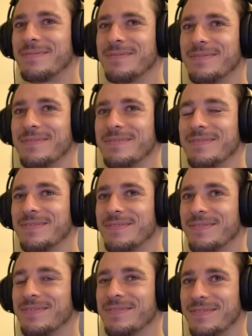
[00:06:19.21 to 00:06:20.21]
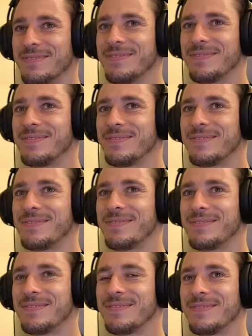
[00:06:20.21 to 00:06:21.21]

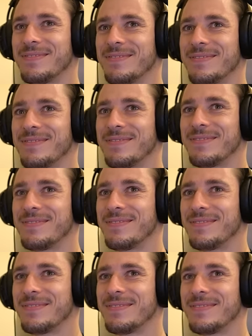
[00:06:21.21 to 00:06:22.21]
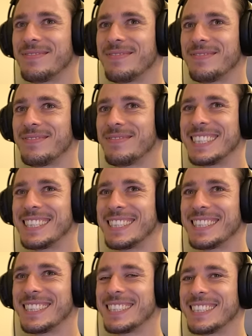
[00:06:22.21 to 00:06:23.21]

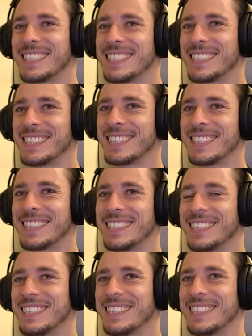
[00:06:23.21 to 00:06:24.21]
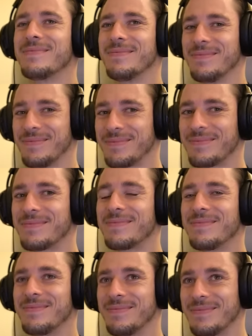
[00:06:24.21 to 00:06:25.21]
(silent)